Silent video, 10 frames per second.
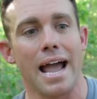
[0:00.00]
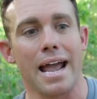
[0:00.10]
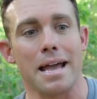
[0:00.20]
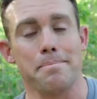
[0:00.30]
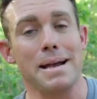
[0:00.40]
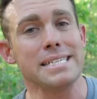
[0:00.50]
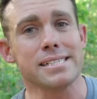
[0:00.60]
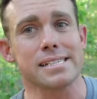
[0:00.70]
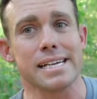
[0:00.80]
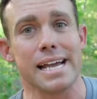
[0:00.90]
And
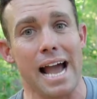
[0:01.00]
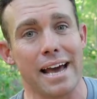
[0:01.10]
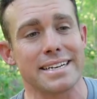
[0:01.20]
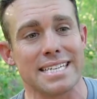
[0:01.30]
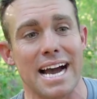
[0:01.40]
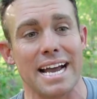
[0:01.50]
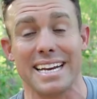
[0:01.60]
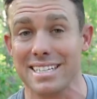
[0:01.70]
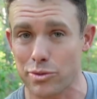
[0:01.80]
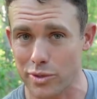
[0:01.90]
basically how to tie
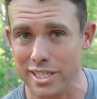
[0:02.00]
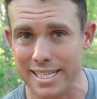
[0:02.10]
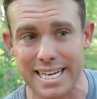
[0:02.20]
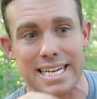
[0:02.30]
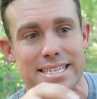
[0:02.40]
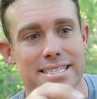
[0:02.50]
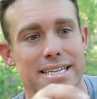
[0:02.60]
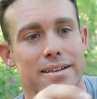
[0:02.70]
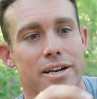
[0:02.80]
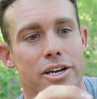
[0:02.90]
it is really
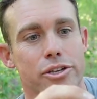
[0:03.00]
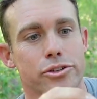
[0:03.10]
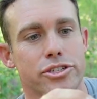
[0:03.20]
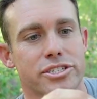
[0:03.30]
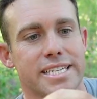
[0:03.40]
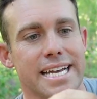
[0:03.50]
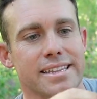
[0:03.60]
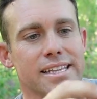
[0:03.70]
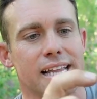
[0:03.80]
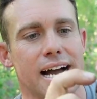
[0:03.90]
easy. You just
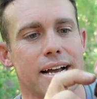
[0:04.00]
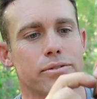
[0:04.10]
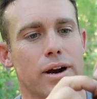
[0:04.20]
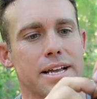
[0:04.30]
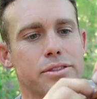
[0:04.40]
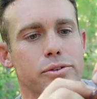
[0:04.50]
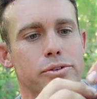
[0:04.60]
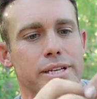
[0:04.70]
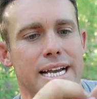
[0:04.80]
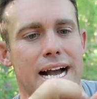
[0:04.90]
take the line right
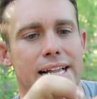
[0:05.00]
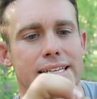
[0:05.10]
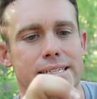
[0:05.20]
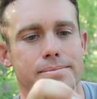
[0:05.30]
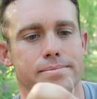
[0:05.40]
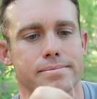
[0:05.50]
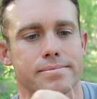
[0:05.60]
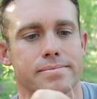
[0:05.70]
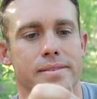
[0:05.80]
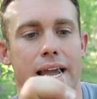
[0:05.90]
through the eyelet
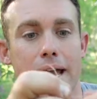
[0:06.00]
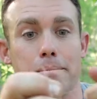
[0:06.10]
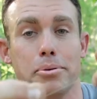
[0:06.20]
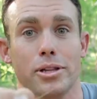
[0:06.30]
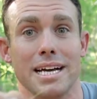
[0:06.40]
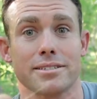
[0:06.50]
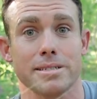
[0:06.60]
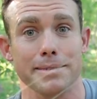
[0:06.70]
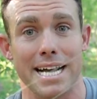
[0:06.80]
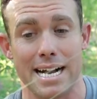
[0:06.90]
and pull out
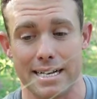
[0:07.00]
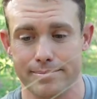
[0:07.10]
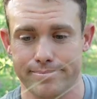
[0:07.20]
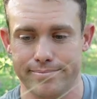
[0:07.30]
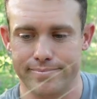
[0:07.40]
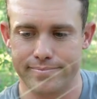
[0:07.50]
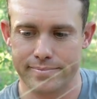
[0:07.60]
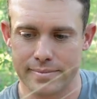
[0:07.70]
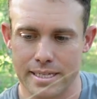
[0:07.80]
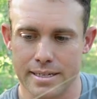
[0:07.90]
some line.
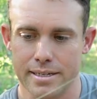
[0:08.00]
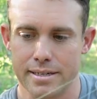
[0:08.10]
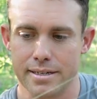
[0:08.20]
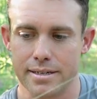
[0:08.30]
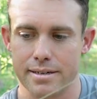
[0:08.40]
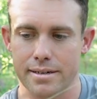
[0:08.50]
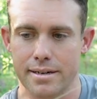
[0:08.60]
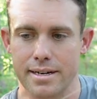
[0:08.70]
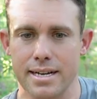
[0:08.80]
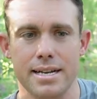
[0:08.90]
All
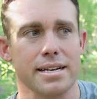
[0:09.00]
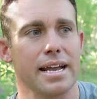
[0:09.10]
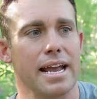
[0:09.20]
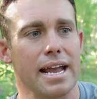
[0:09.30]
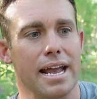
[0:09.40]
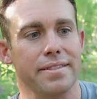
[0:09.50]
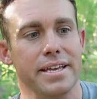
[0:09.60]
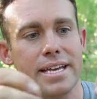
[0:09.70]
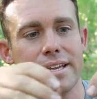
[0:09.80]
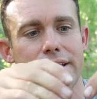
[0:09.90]
right. And
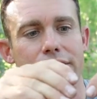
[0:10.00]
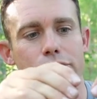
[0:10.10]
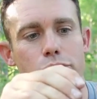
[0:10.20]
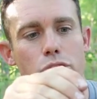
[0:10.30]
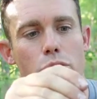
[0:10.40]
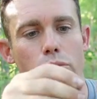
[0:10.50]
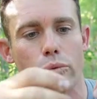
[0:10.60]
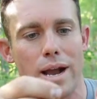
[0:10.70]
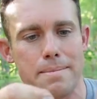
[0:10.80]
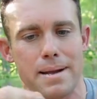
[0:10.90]
then you go
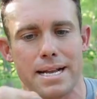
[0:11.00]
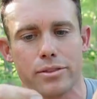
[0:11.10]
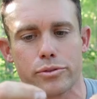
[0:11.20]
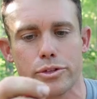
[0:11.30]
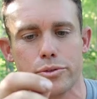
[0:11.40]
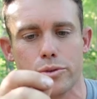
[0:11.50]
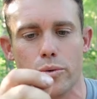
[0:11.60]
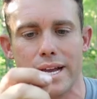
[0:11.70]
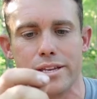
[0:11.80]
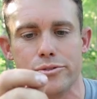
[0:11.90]
right back through the
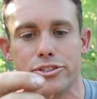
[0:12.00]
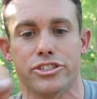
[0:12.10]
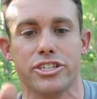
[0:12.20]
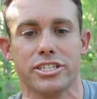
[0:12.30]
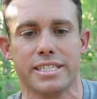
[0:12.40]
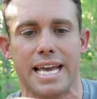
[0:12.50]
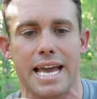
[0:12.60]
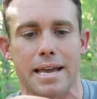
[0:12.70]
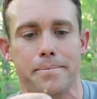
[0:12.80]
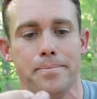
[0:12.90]
way you just
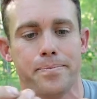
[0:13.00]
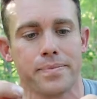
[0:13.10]
came.